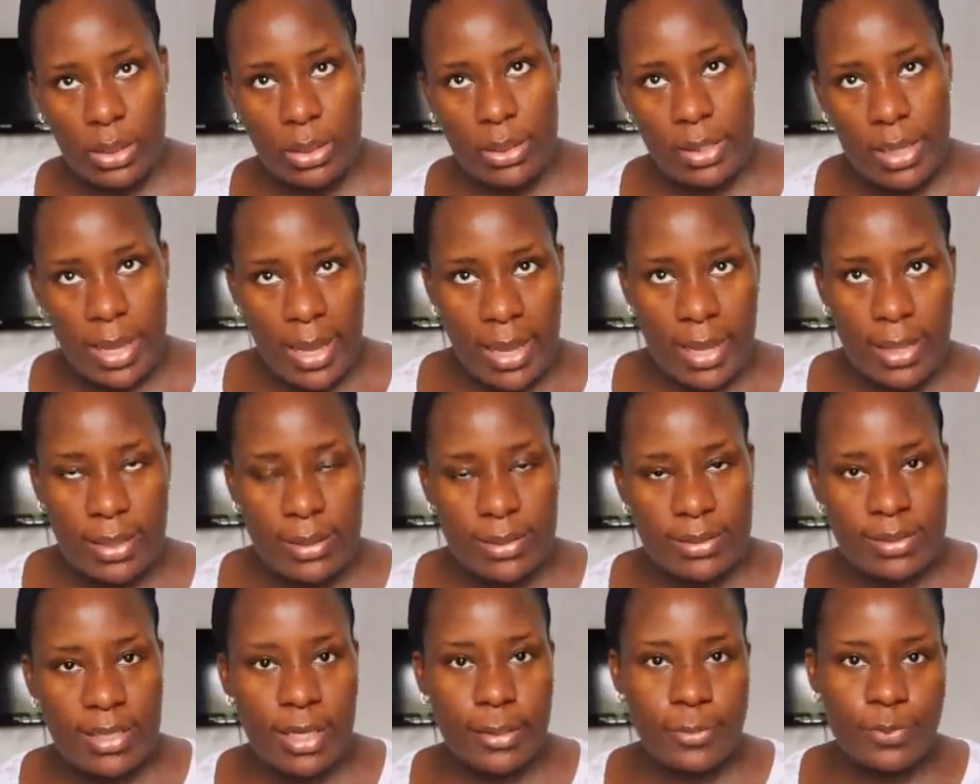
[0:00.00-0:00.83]
Yeah,
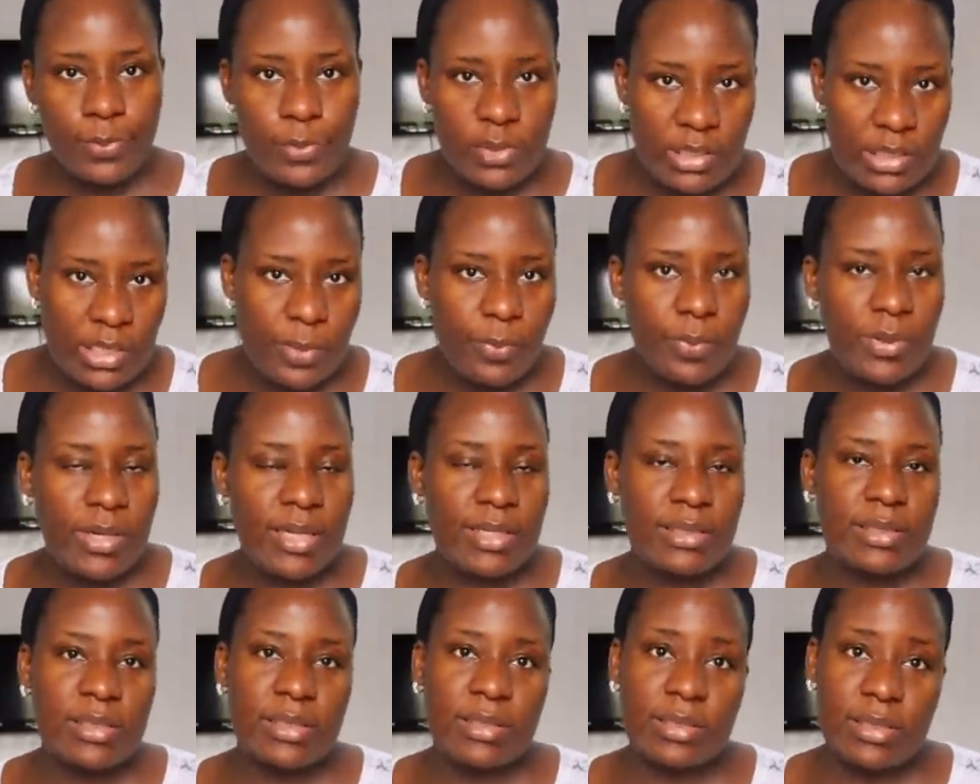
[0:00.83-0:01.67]
it helps me sleep
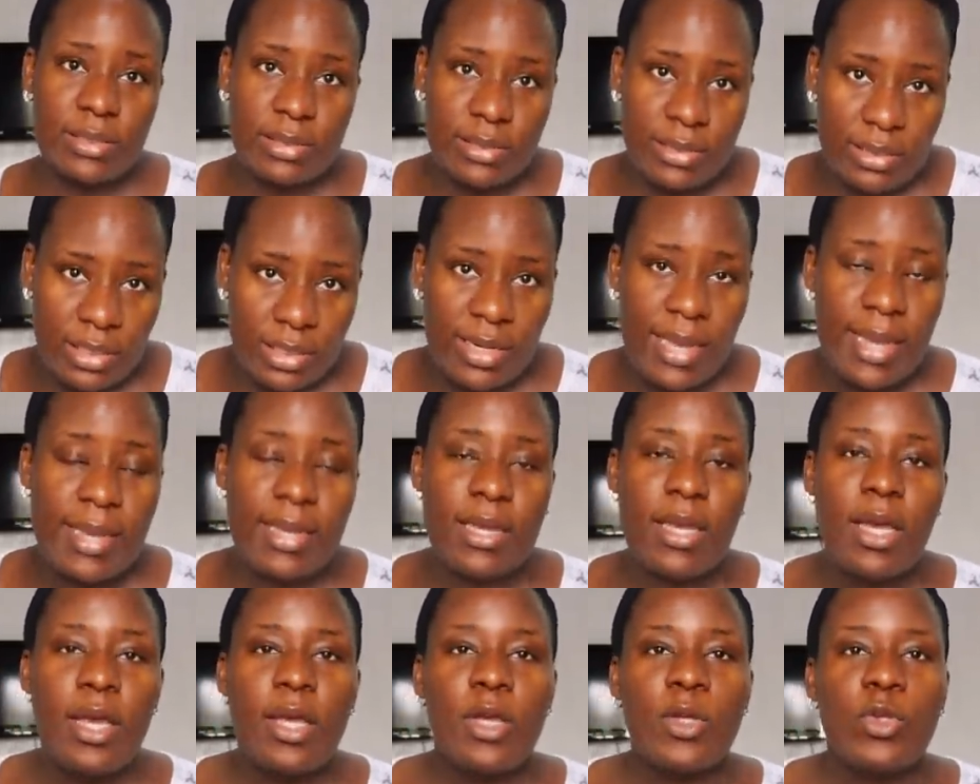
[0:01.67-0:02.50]
late in the day,
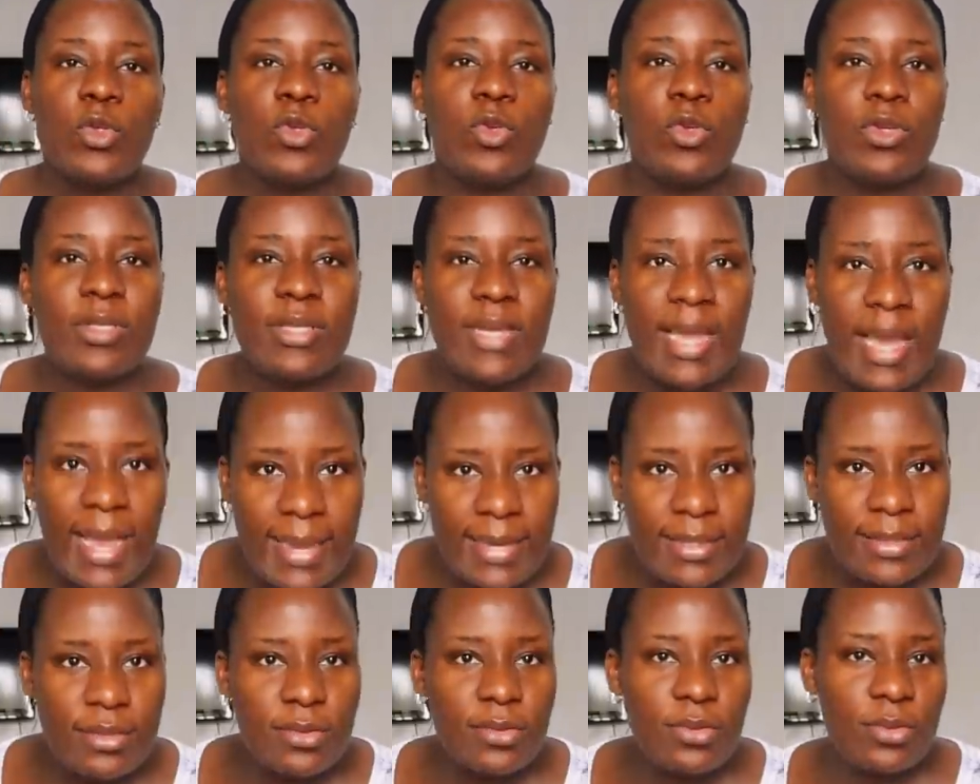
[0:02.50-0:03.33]
like to
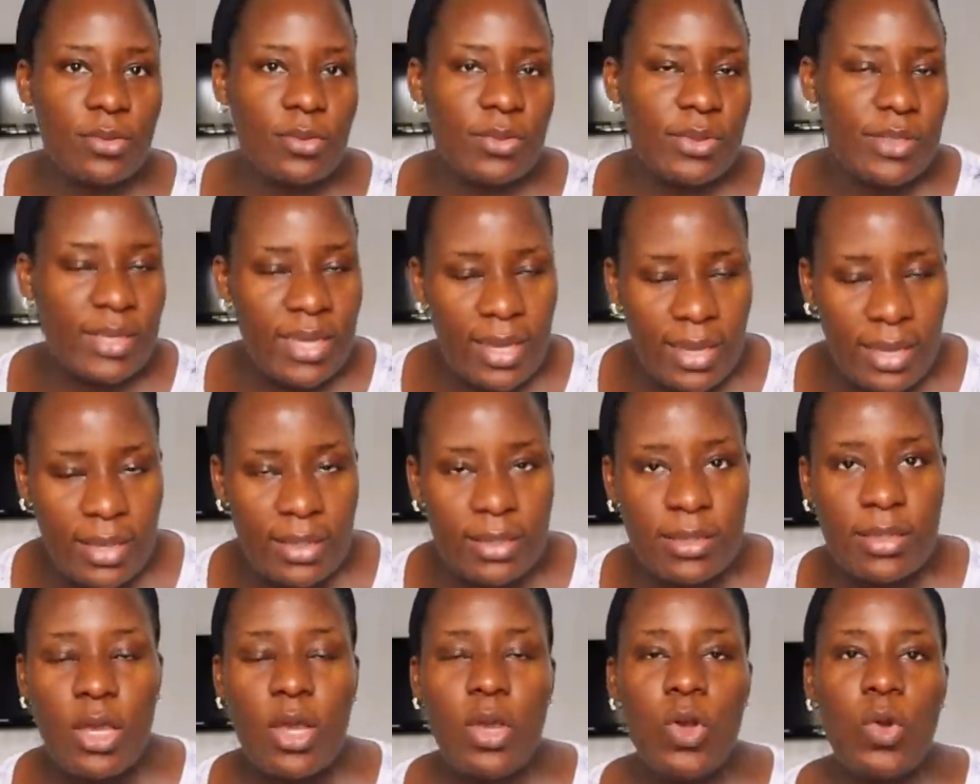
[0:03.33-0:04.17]
9 to
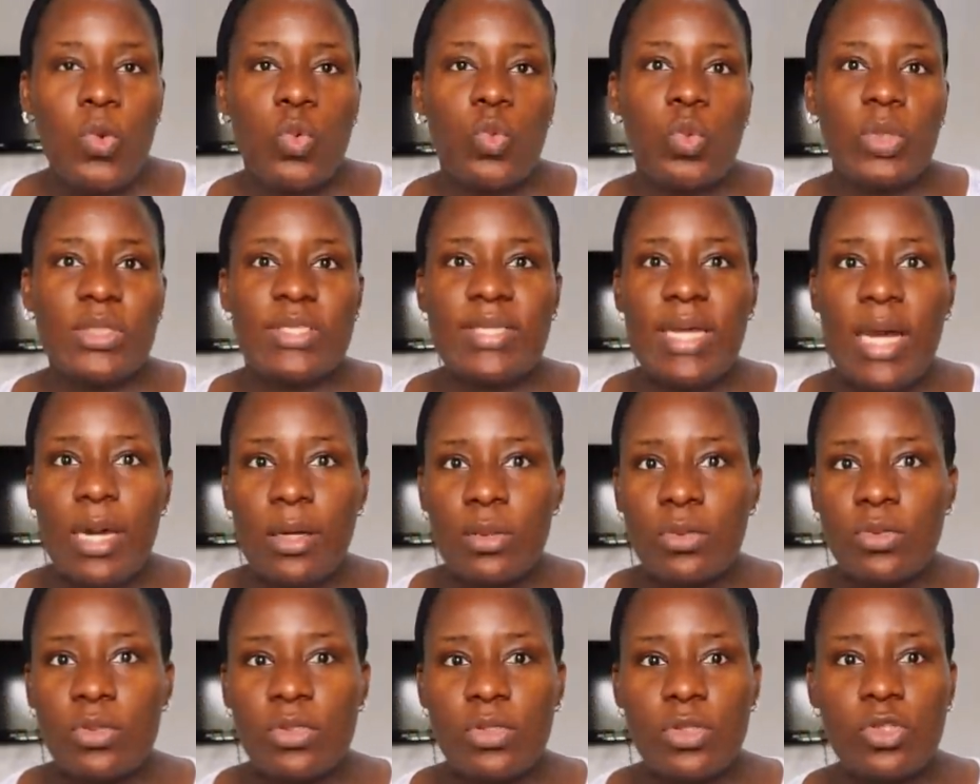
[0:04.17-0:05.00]
10,
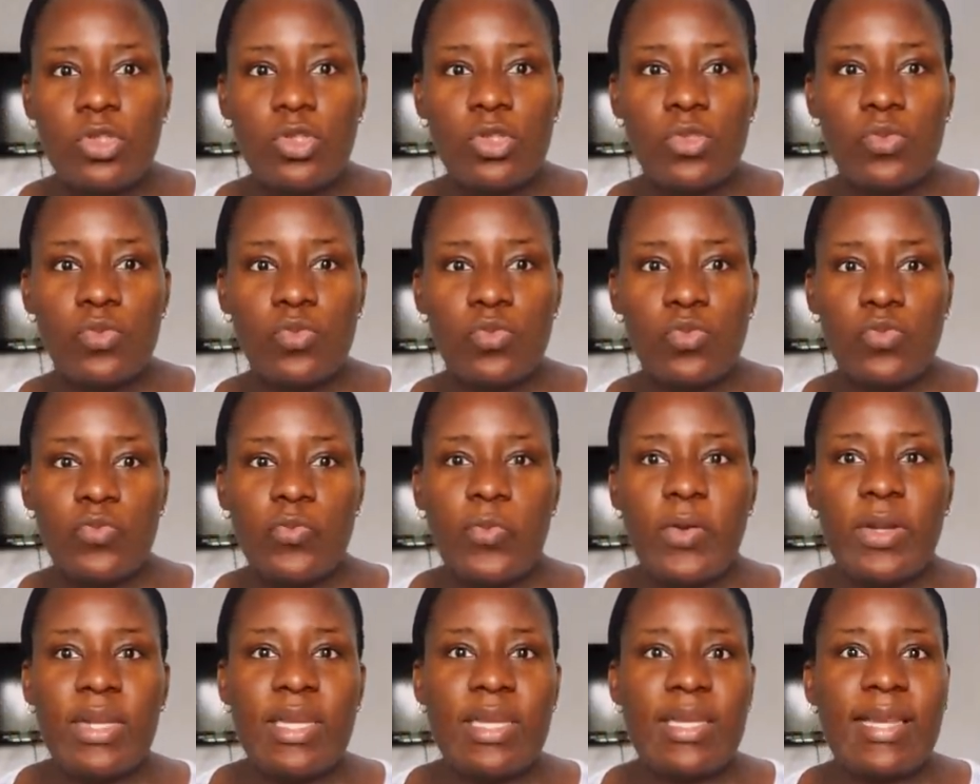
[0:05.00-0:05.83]
without
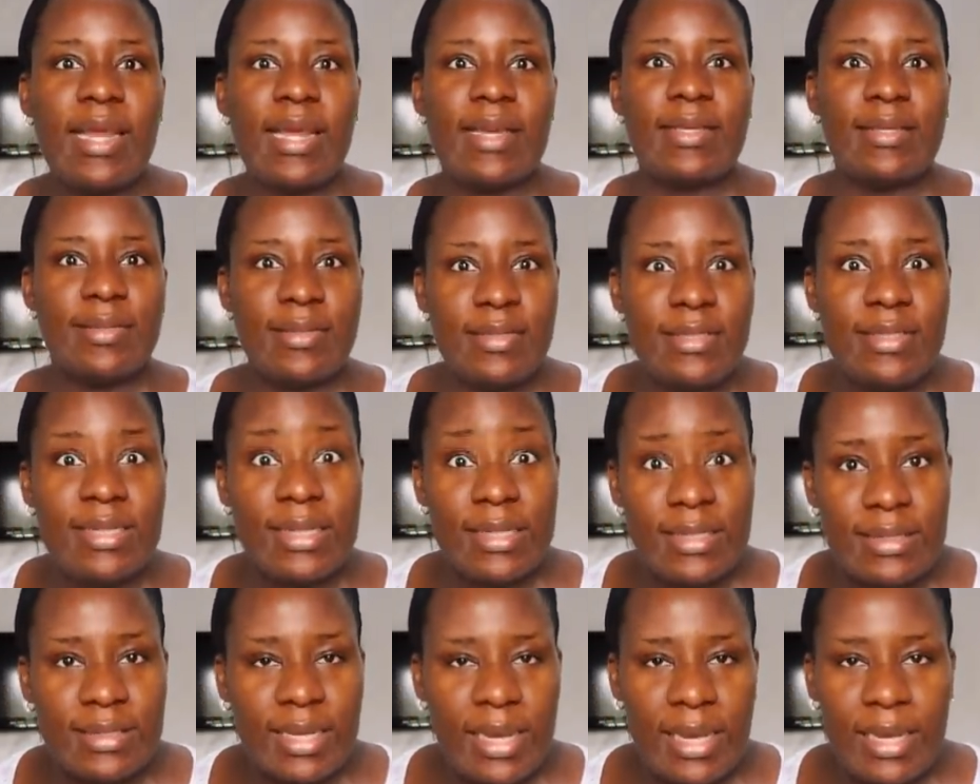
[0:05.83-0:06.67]
feeling like it's
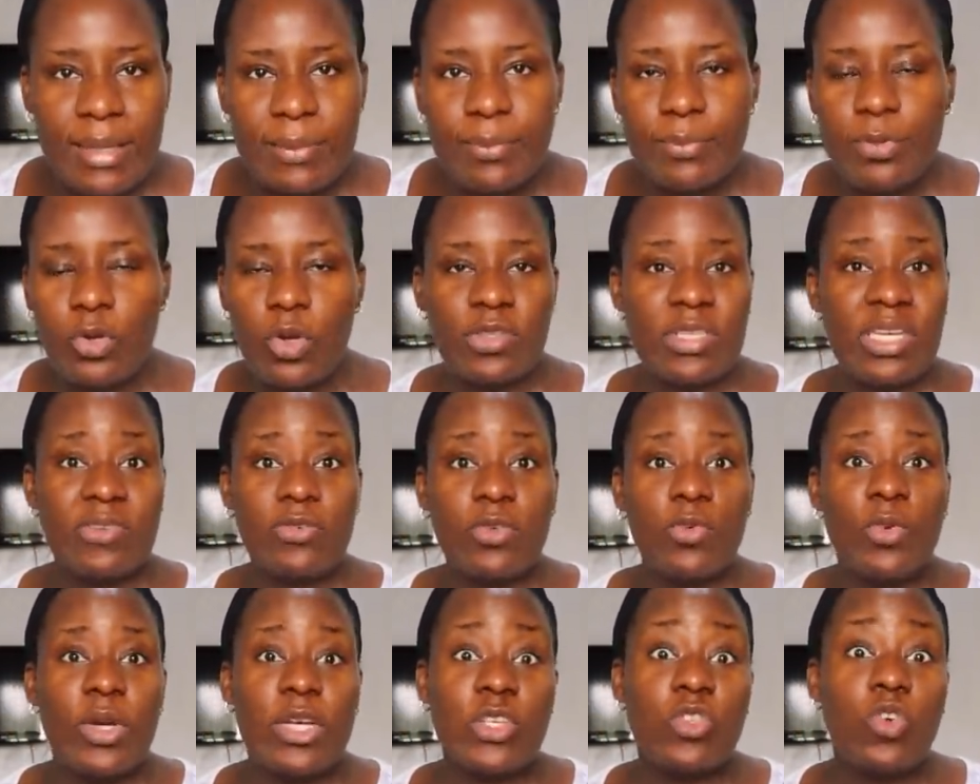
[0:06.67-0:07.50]
daytime, because
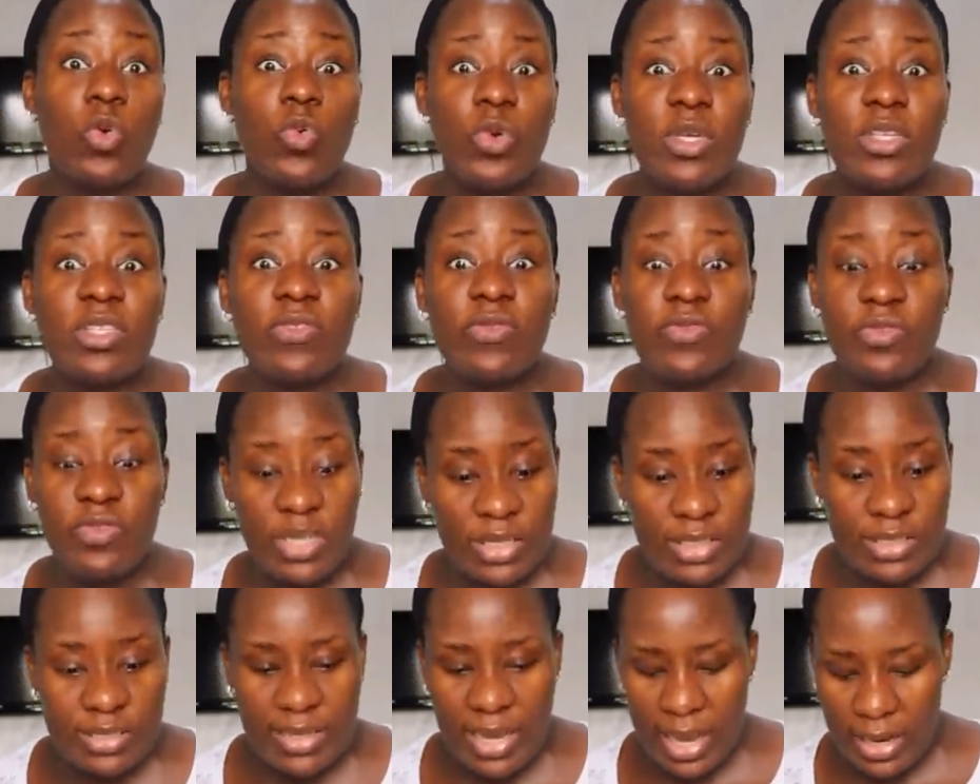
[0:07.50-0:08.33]
everywhere is always
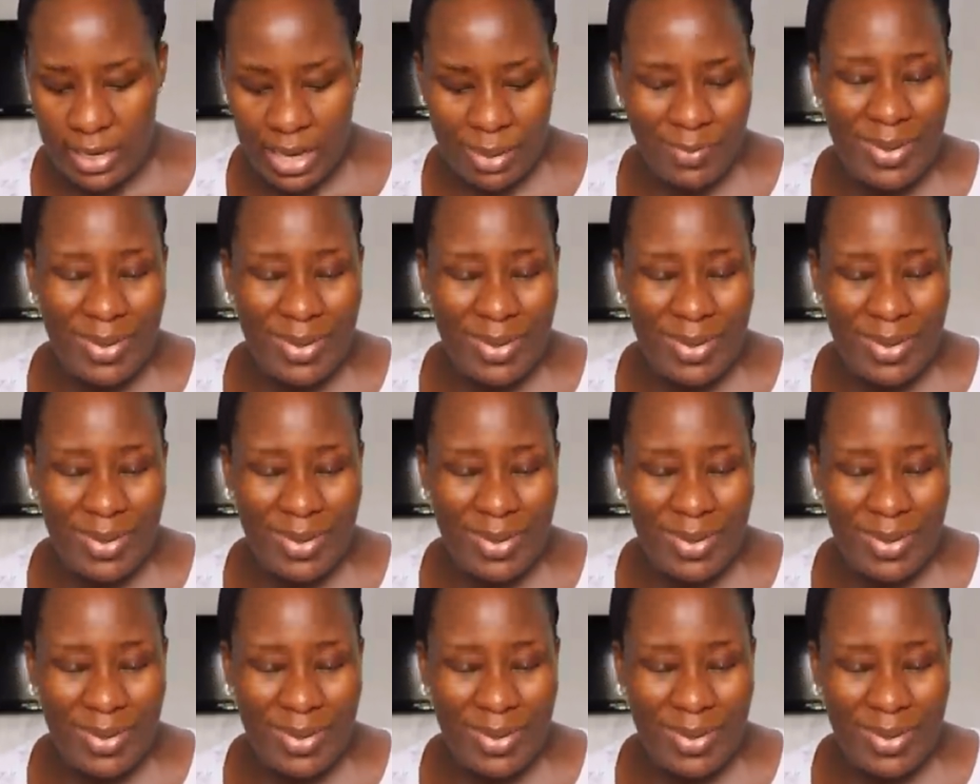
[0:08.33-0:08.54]
really dark.